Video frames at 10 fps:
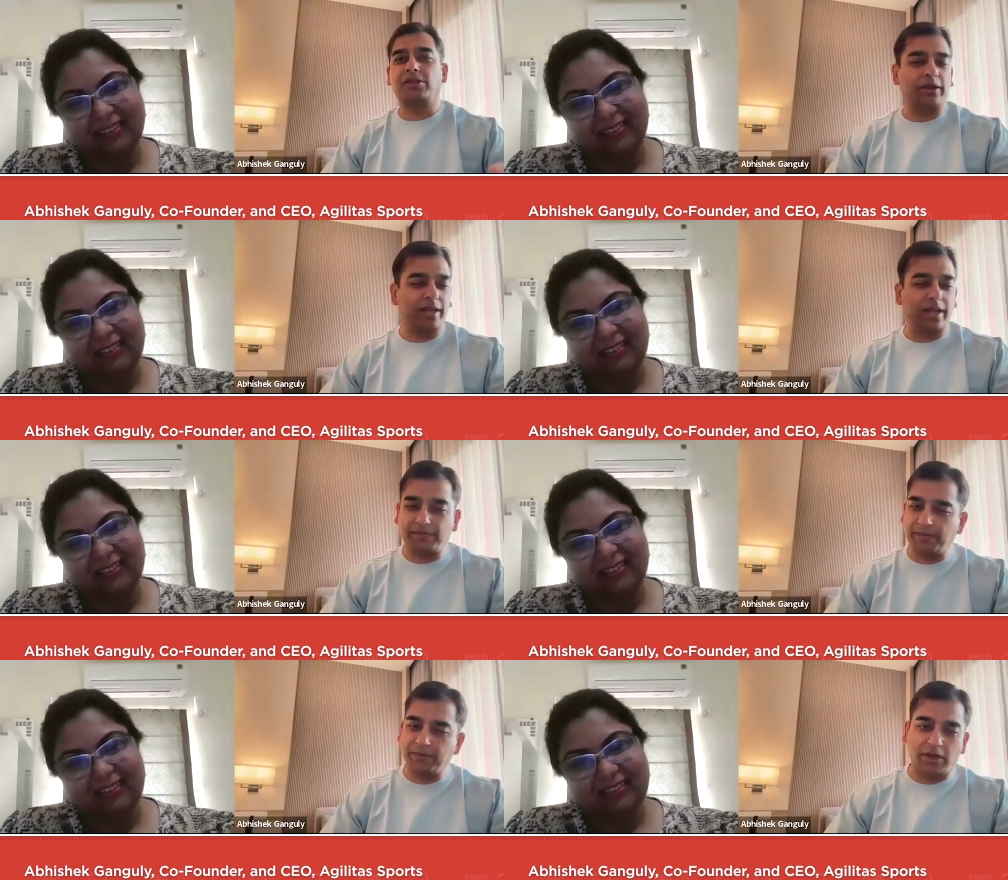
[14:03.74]
Speaker 1: sorry. Uh,
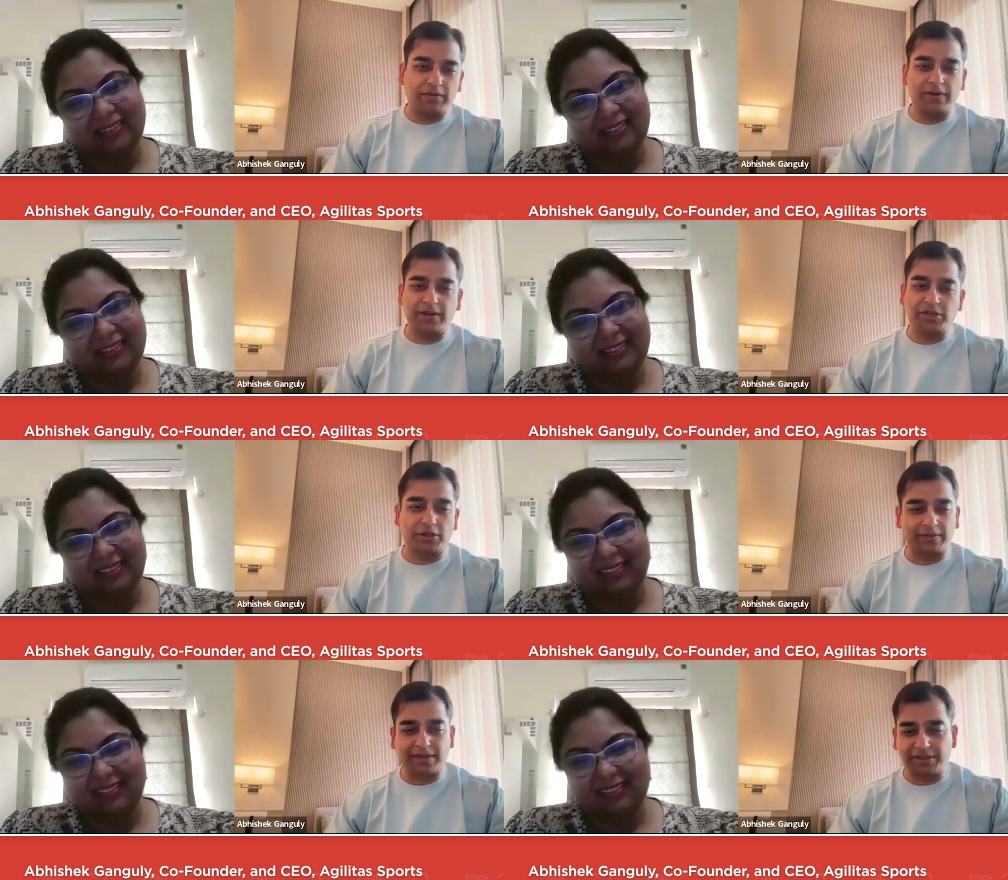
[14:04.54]
sorry. Finish your
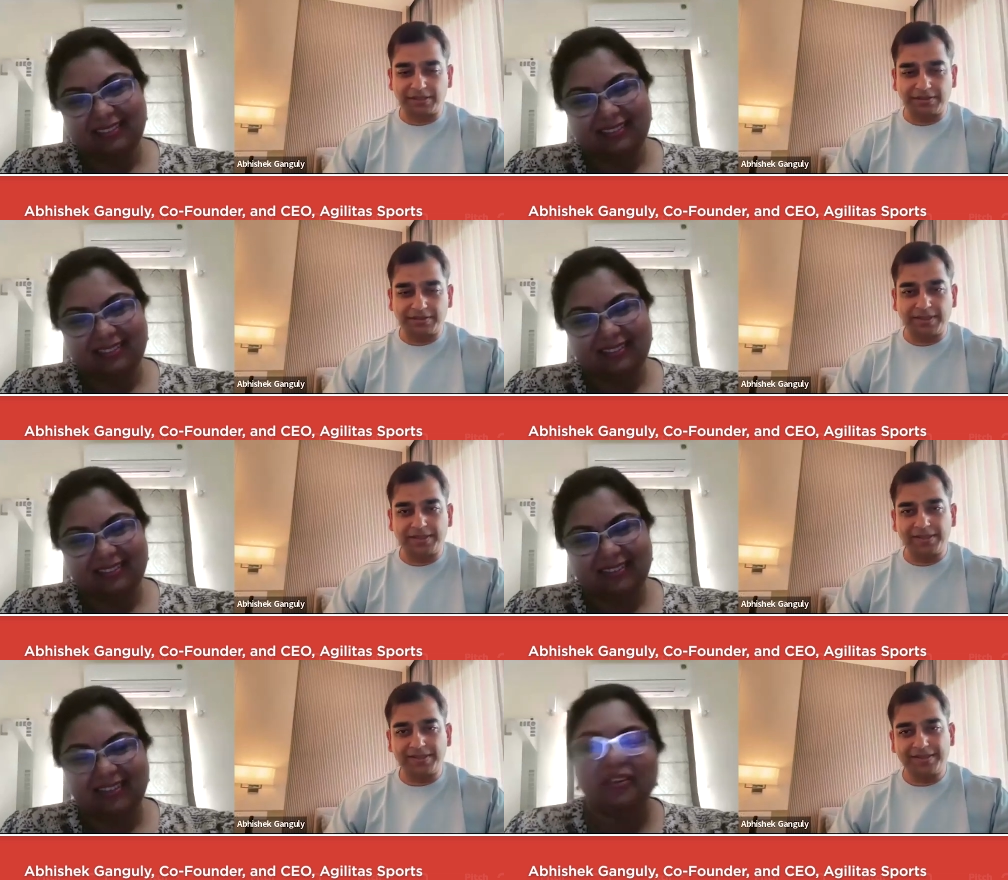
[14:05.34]
question,
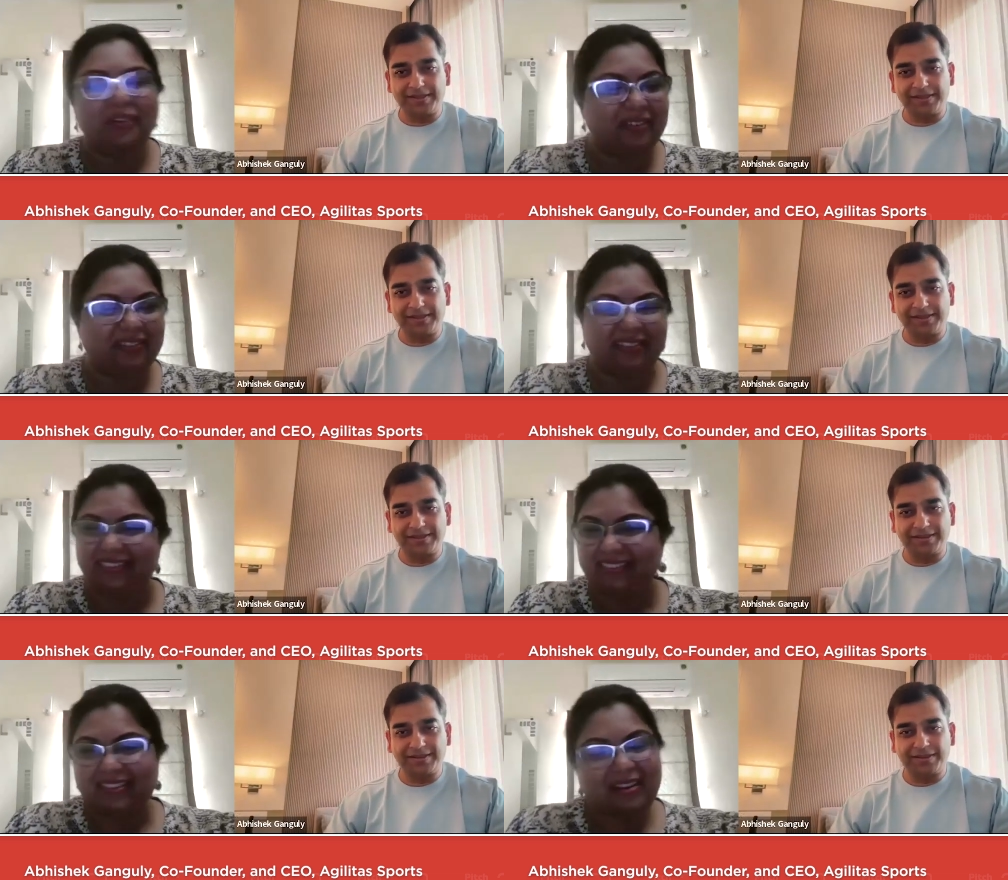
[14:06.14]
please.
Speaker 2: No, it's
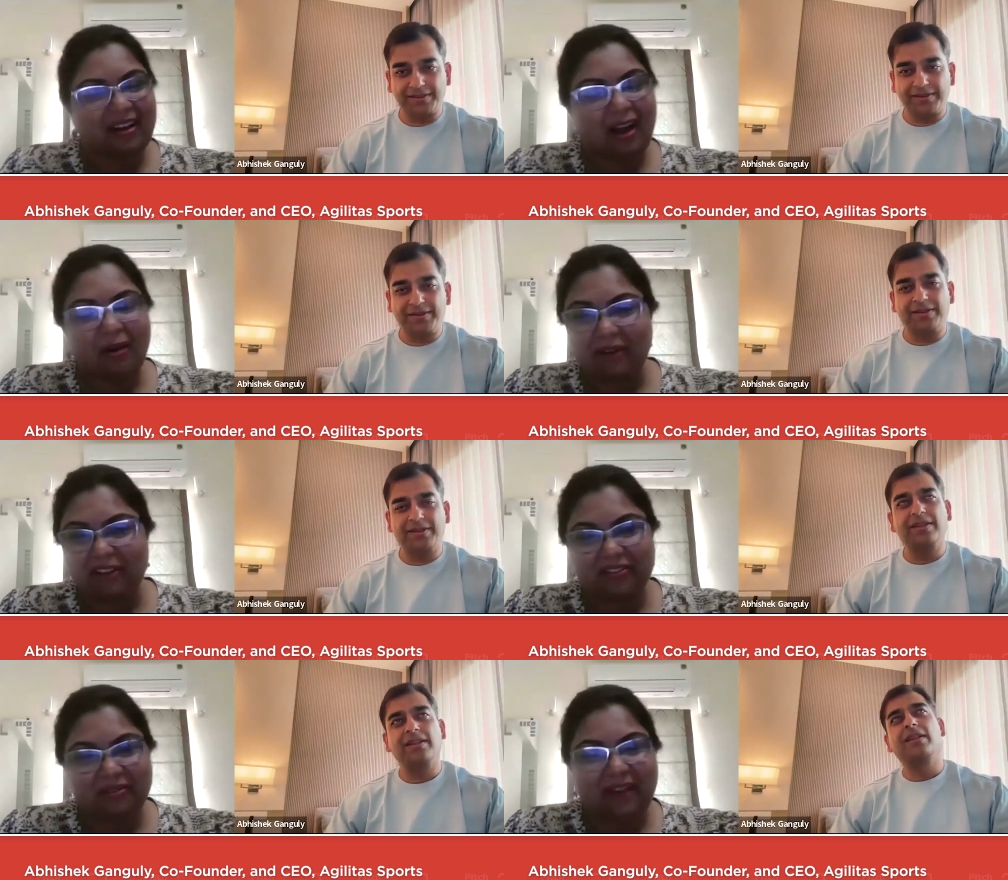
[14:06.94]
just uh, how
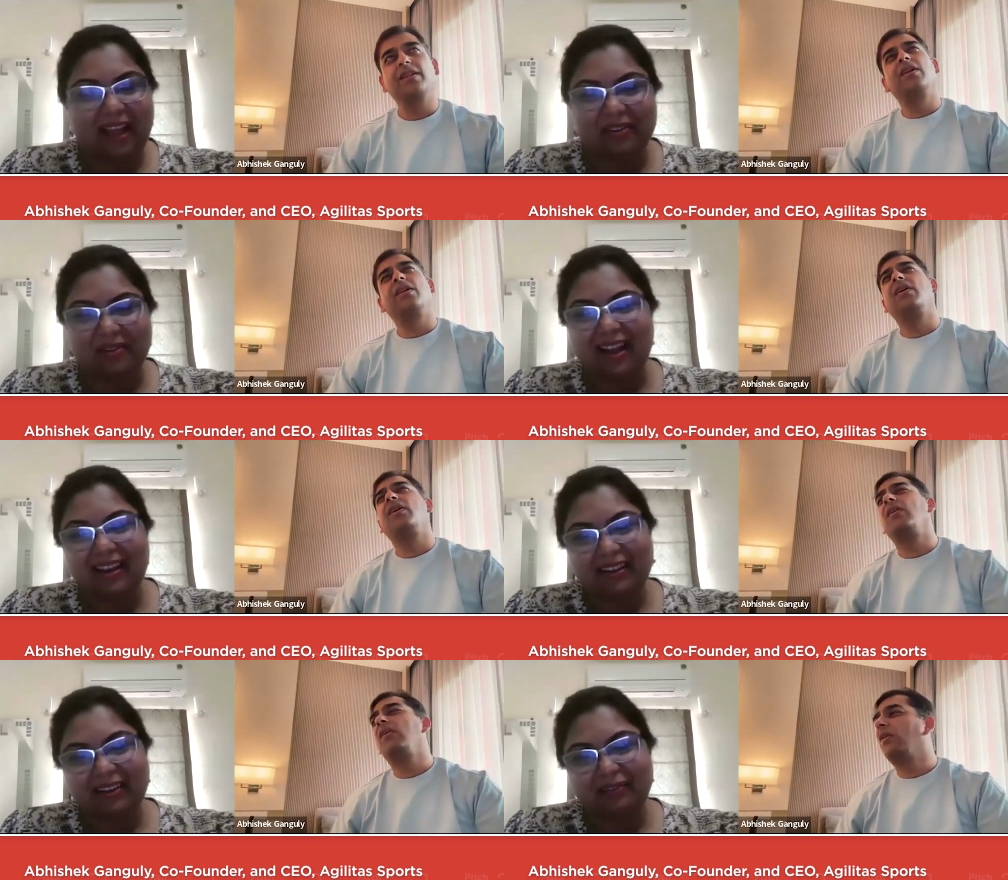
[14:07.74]
much do you plan to
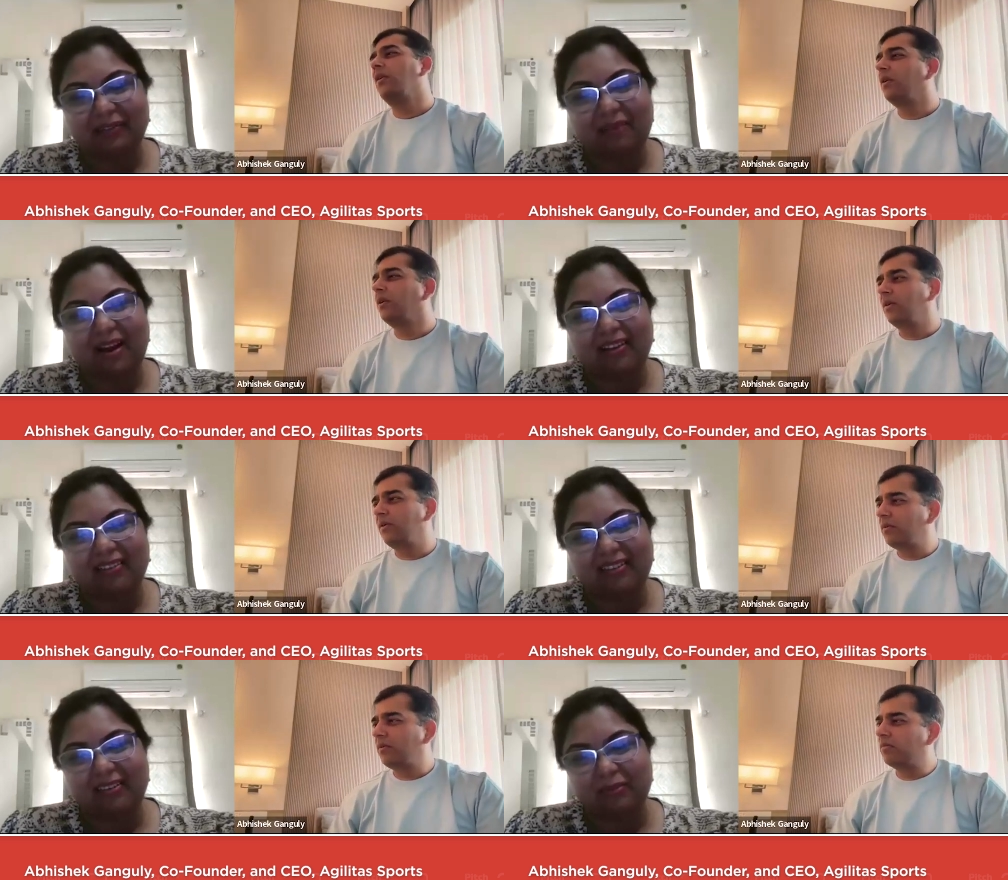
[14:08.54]
allocate for
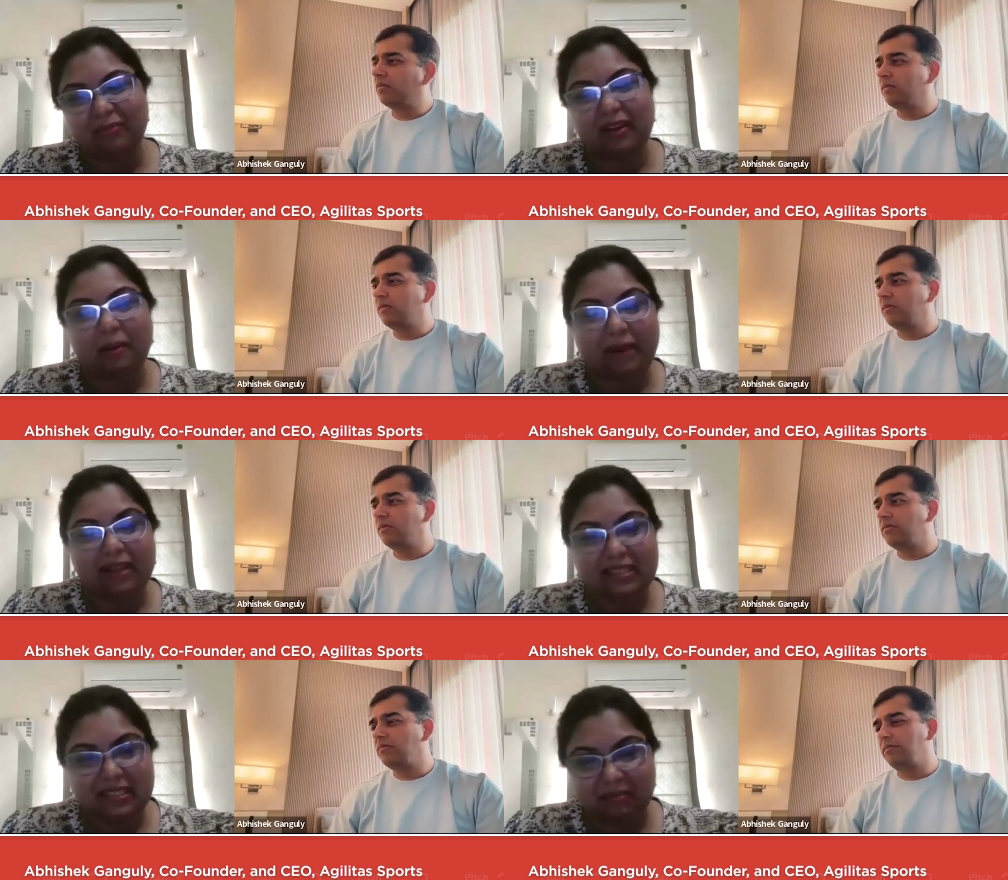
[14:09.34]
marketing to make a
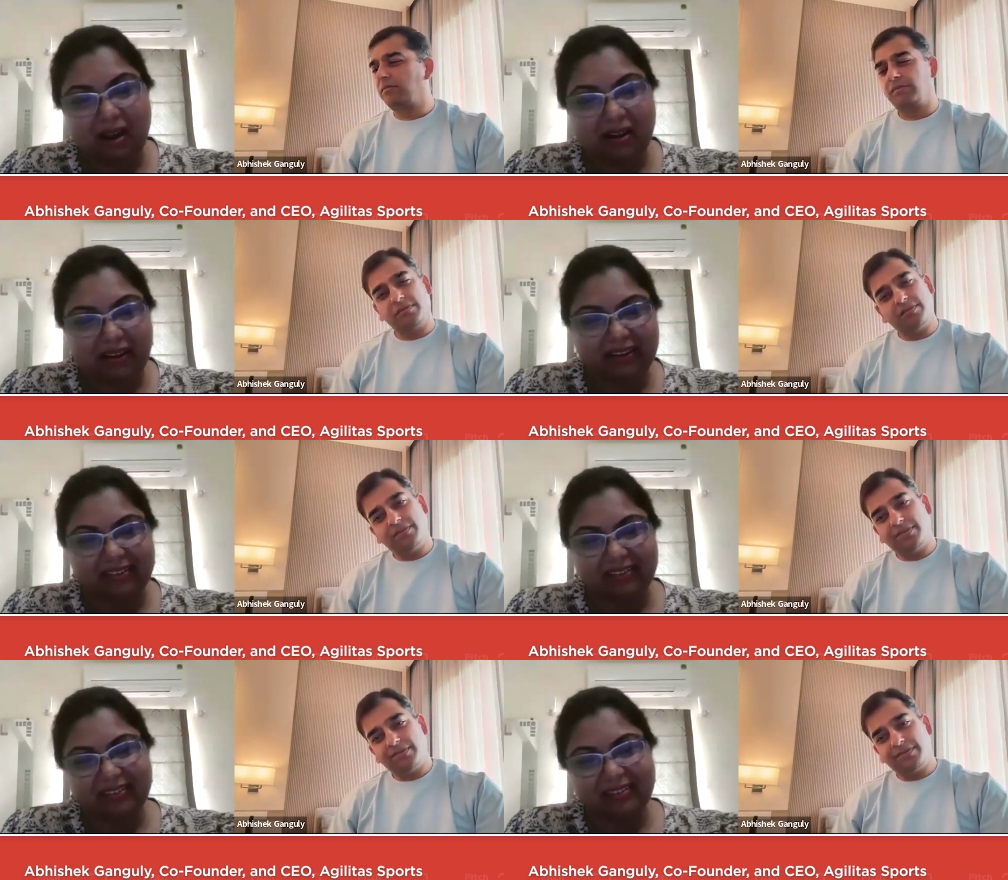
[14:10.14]
buzz in the
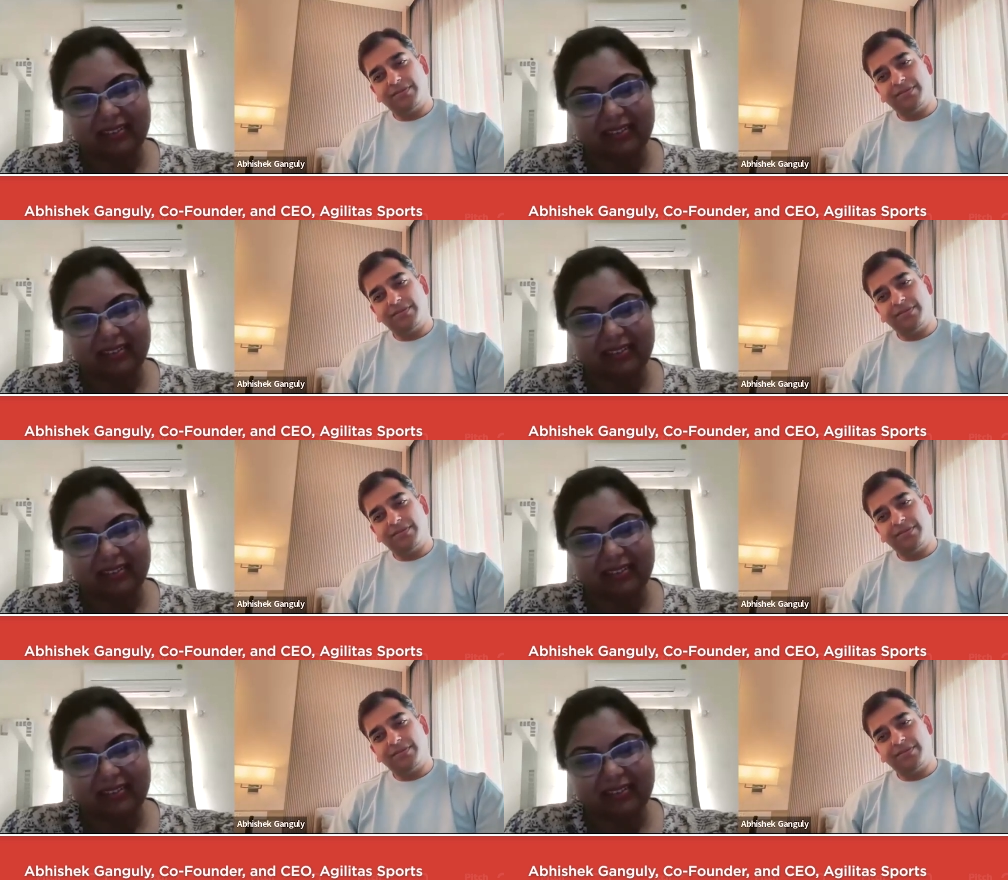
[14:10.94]
market?